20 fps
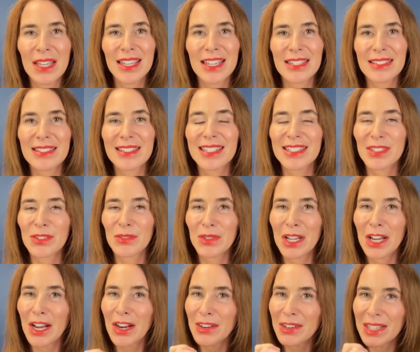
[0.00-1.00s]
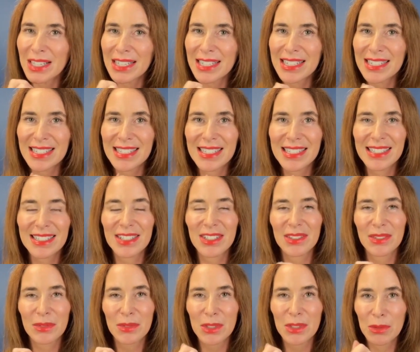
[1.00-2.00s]
It, it's very easy
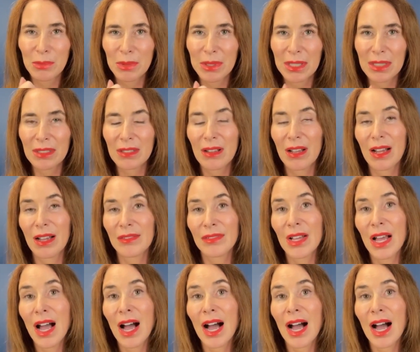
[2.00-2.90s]
to, to peel off.